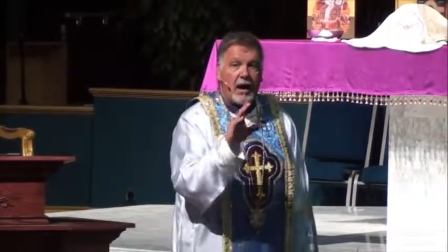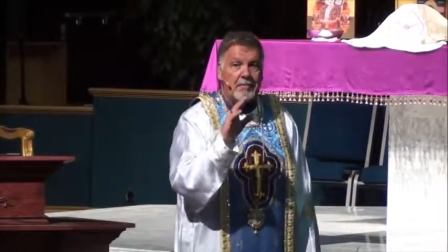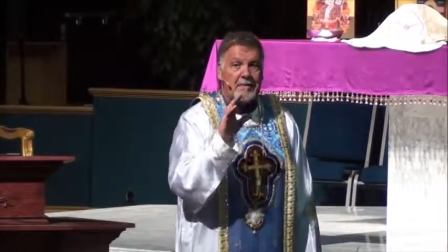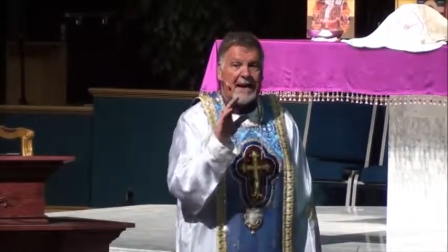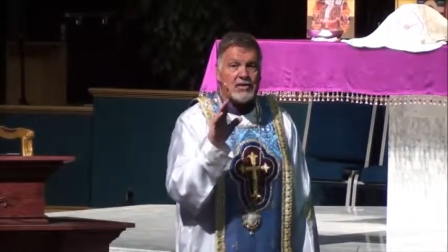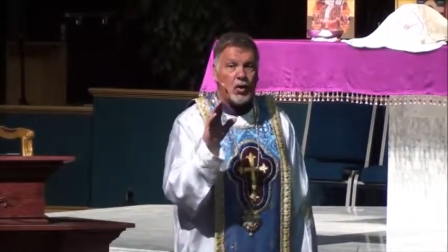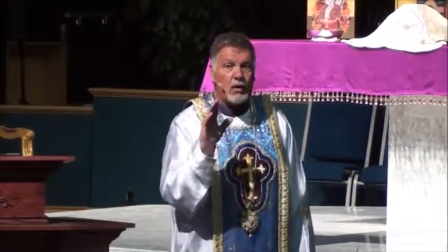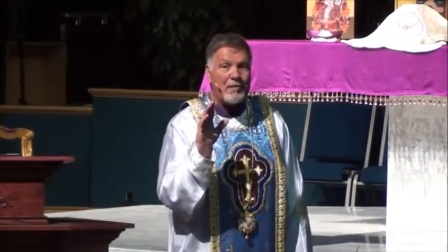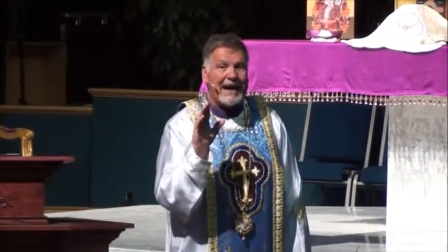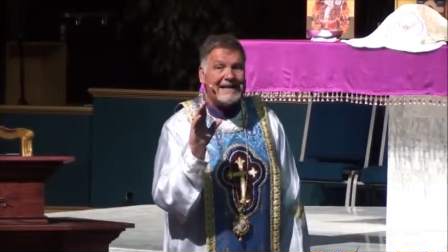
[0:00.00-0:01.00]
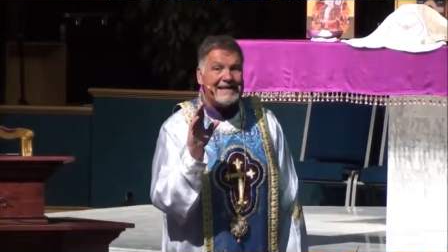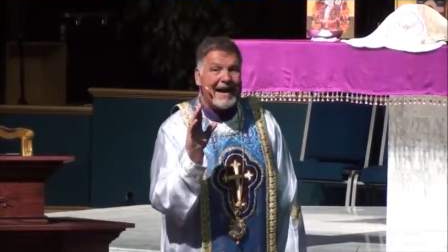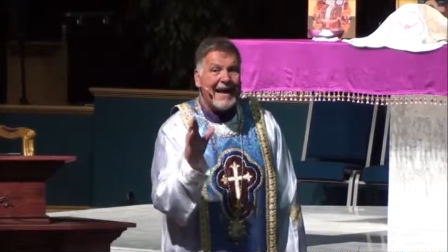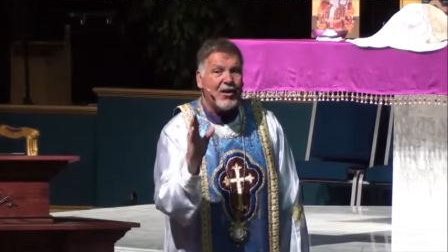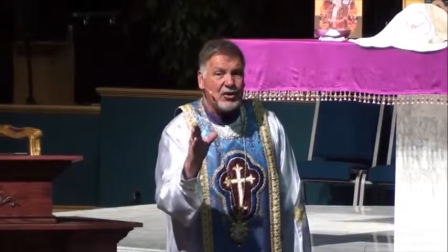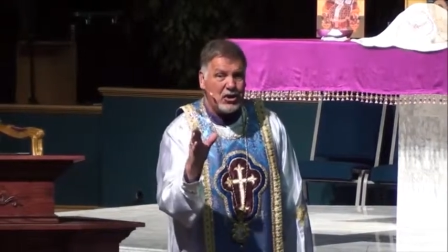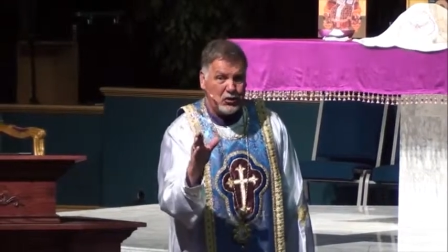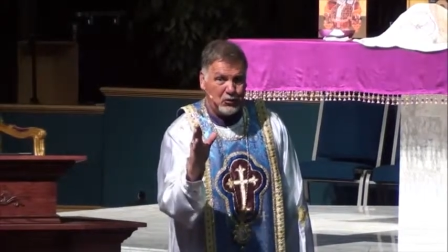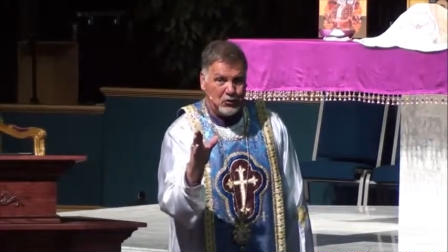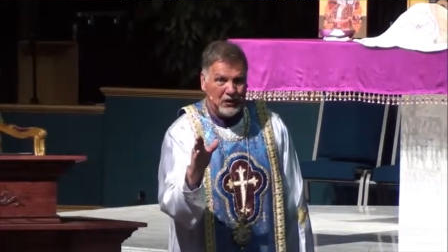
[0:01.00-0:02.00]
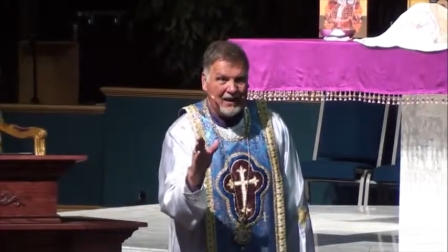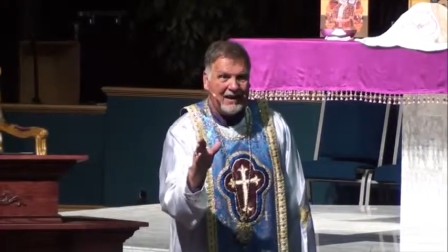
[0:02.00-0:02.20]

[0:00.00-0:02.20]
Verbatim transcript: a mentor, might tell you